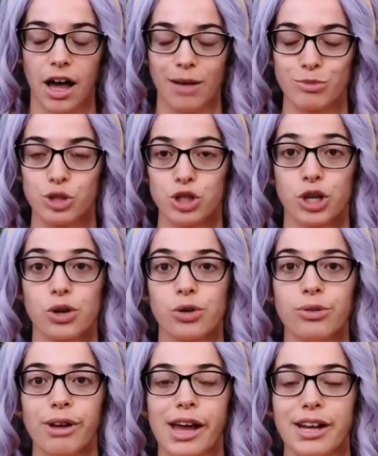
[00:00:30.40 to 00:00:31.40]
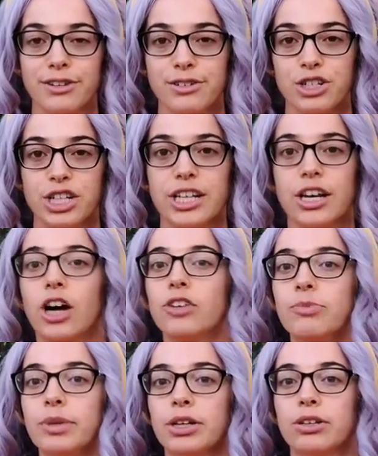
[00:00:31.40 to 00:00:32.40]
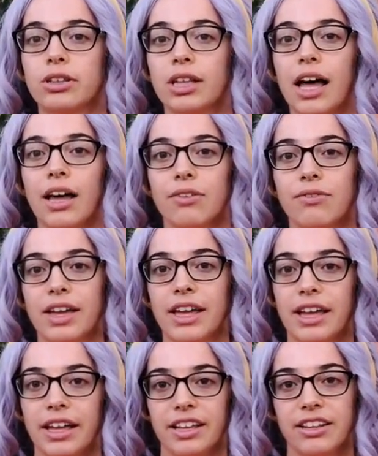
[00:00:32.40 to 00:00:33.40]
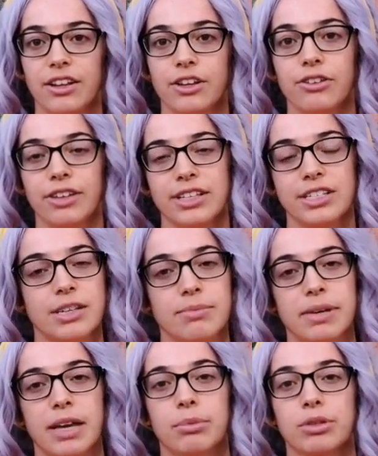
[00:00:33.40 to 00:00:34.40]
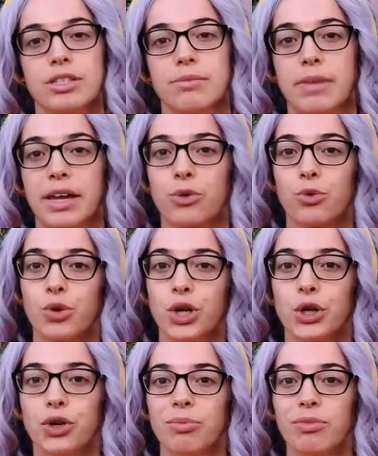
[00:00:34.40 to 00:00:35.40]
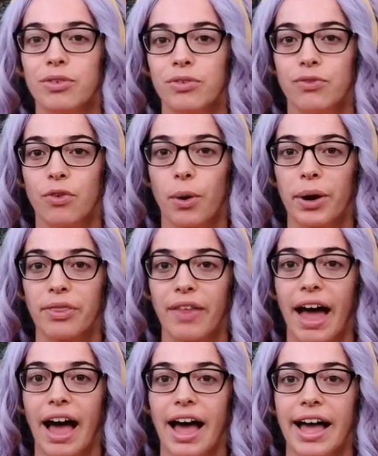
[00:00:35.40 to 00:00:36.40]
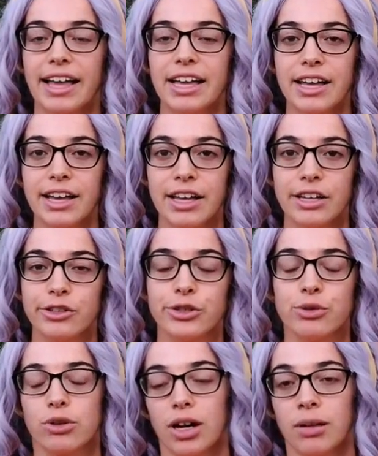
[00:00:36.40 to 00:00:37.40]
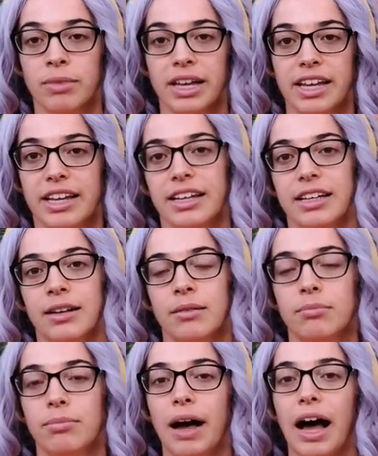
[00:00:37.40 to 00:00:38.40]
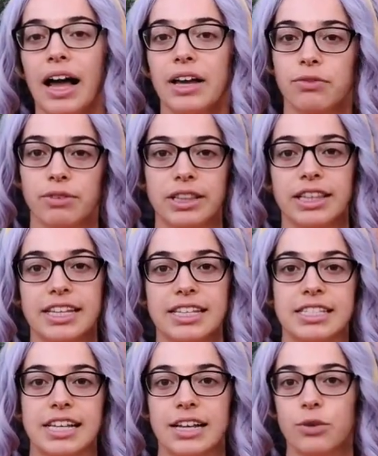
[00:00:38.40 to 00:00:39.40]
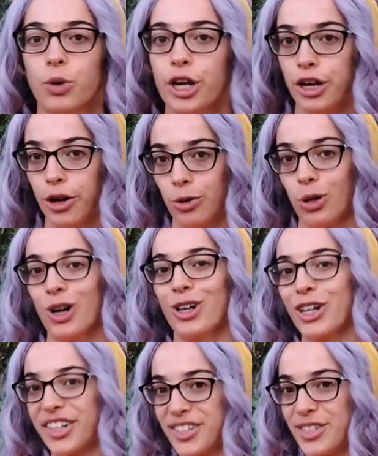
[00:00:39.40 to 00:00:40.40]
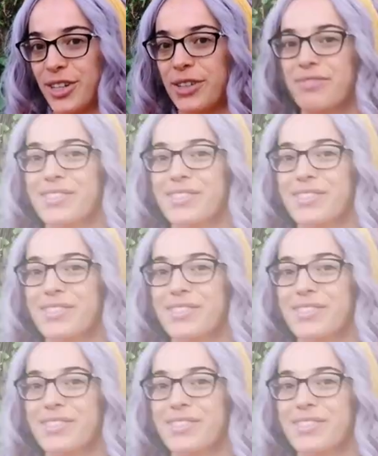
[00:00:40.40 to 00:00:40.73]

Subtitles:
to your own energy of pure love, and you need to be able to make room for that to come in by releasing what no longer serves